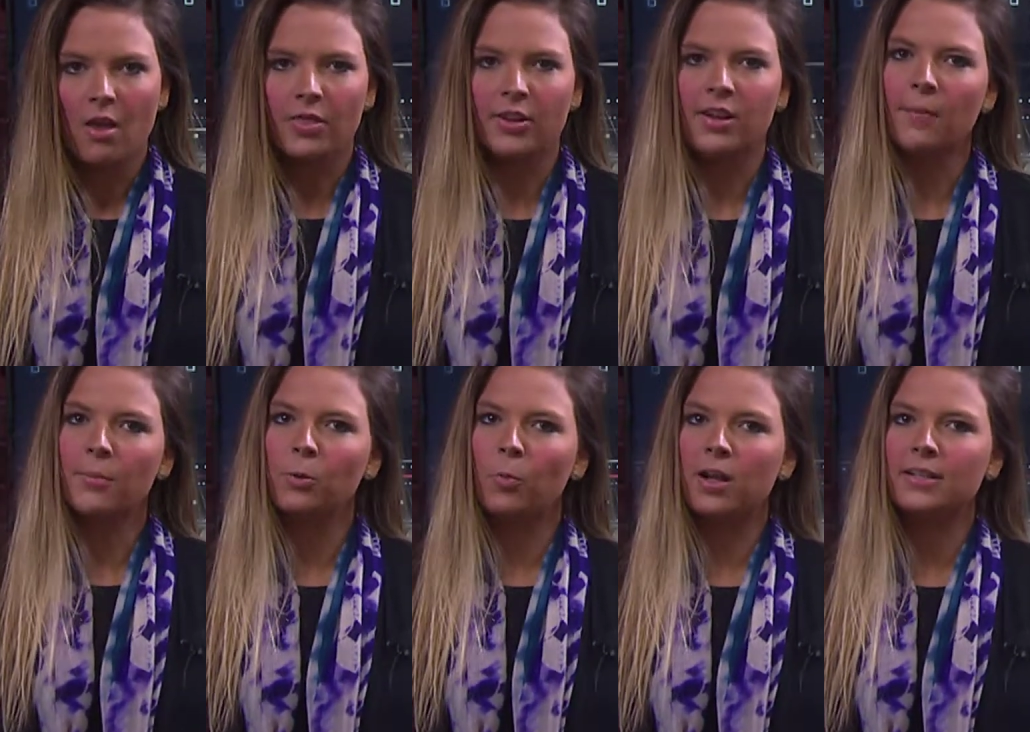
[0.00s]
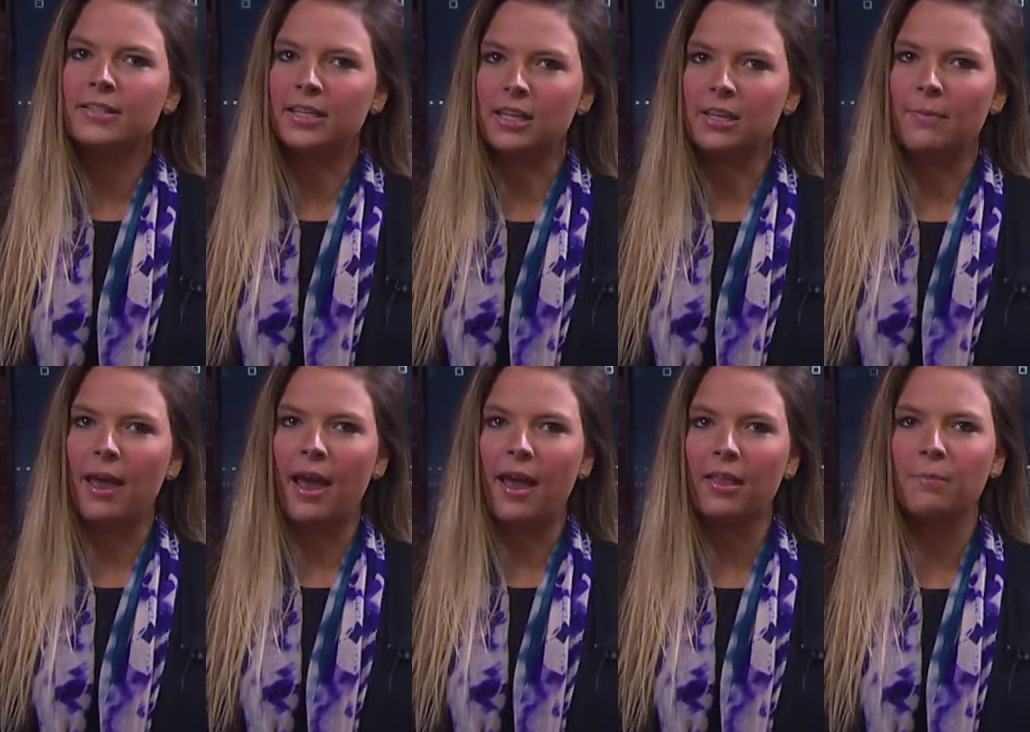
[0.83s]
The number one team,
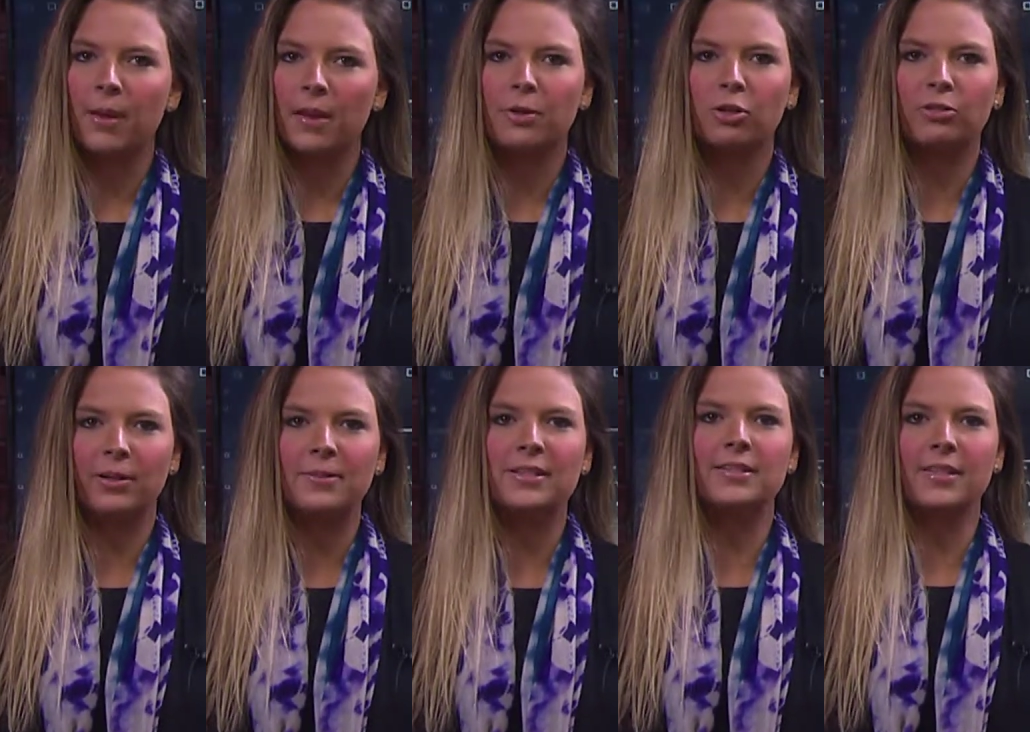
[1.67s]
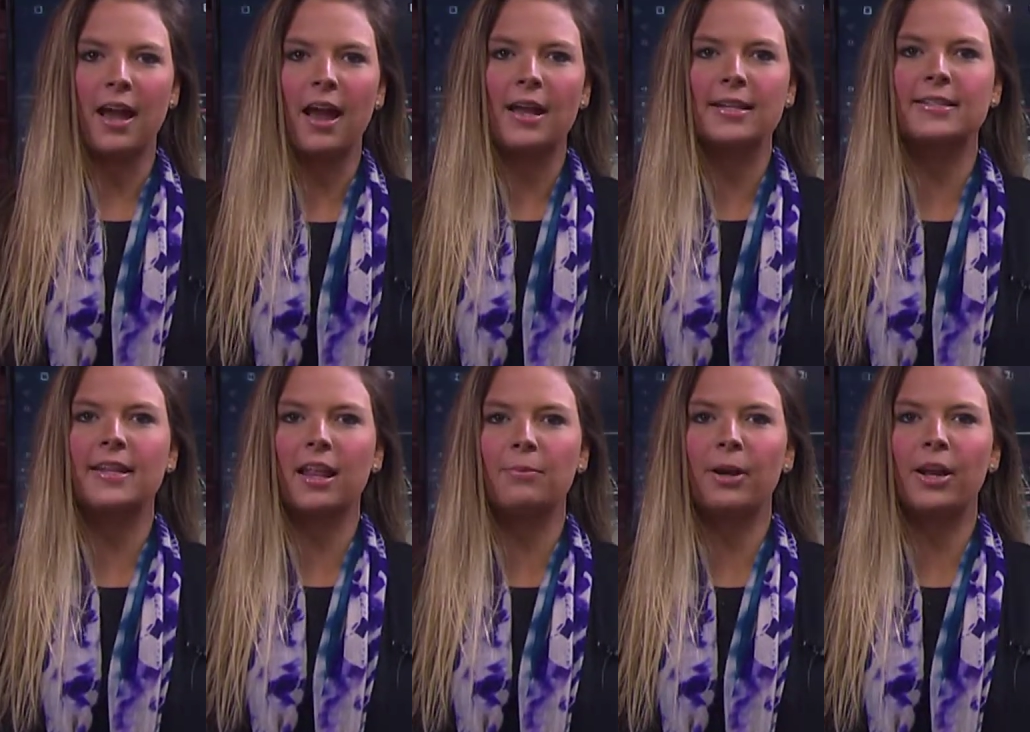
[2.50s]
Alabama Crimson Tide,
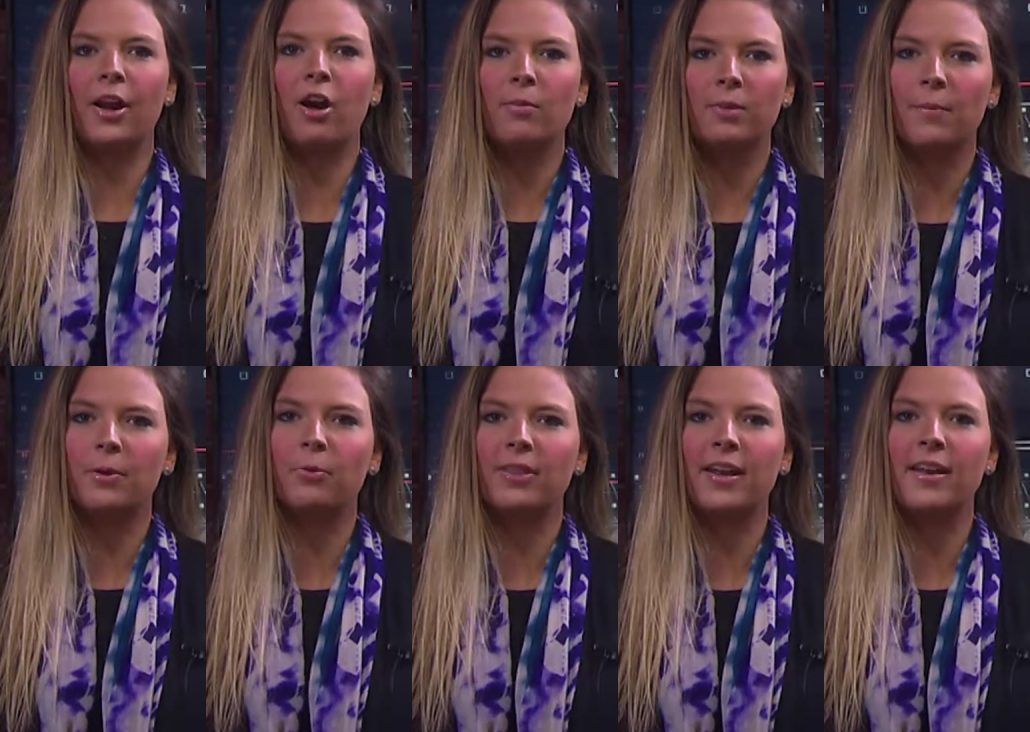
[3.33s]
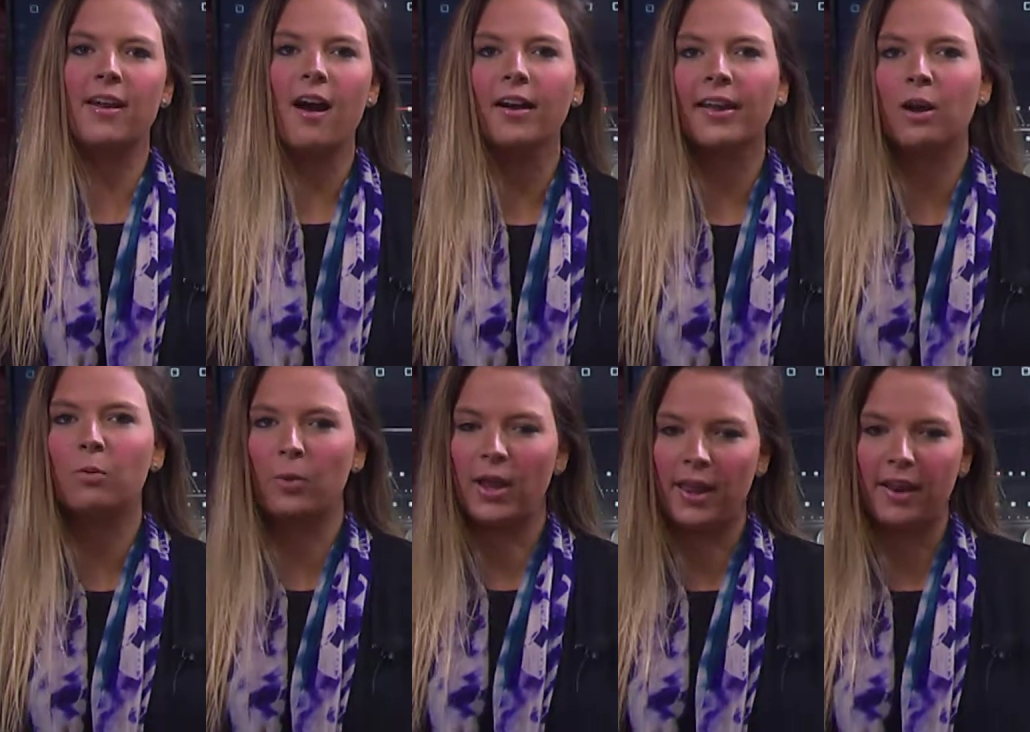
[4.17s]
celebrated homecoming with a knockout
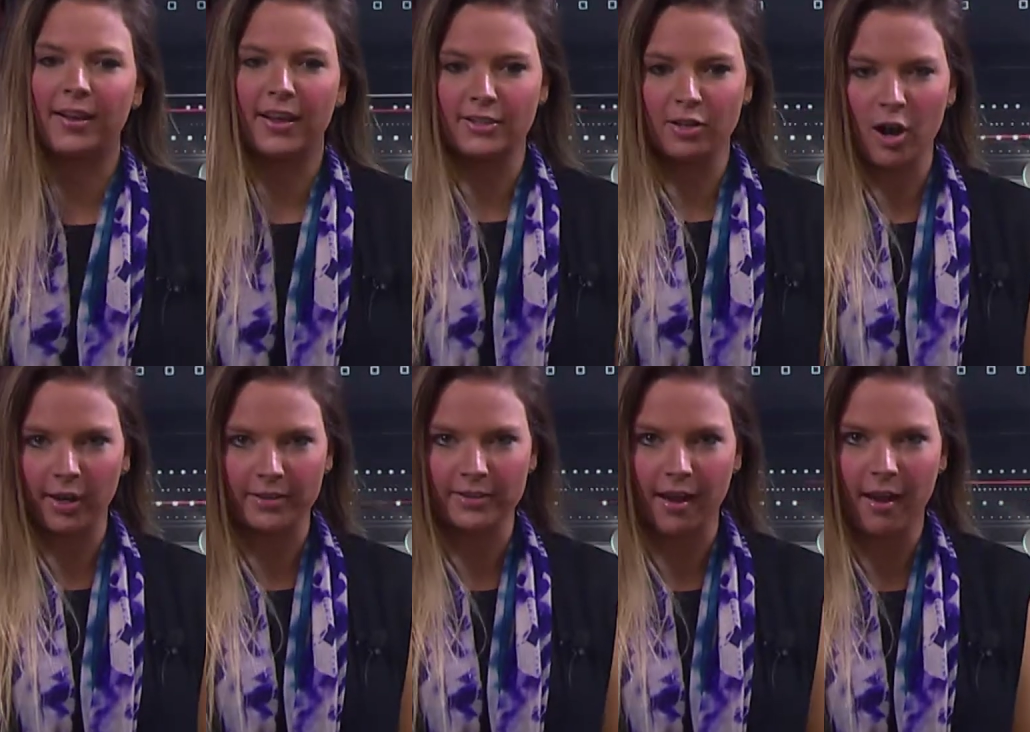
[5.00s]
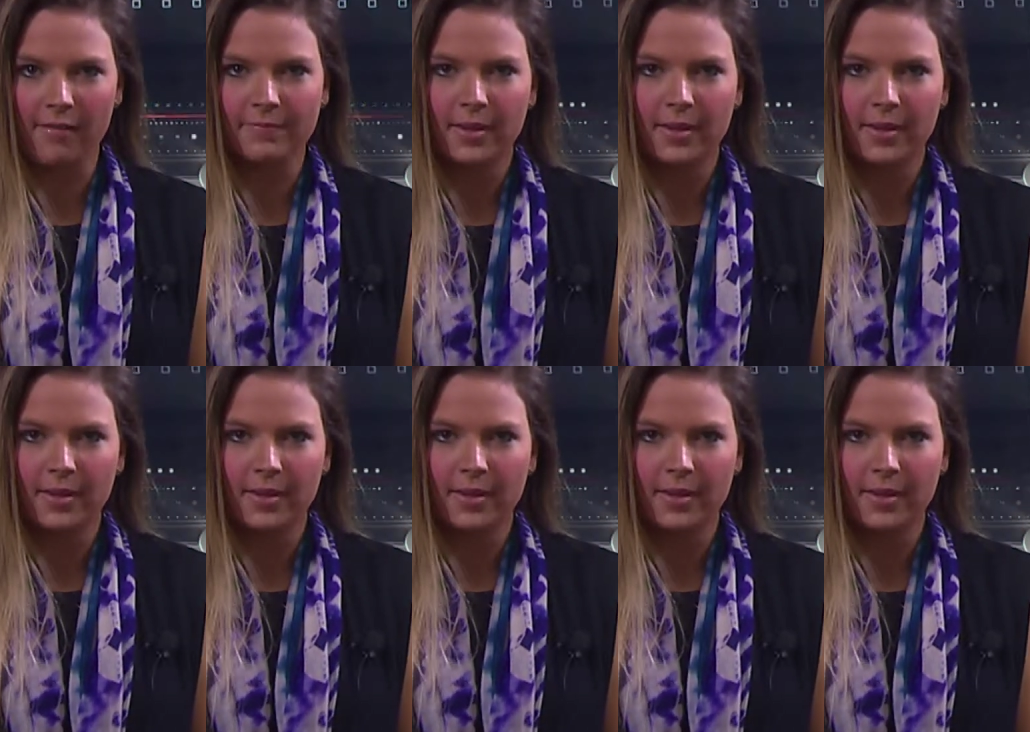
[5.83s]
win against Arkansas.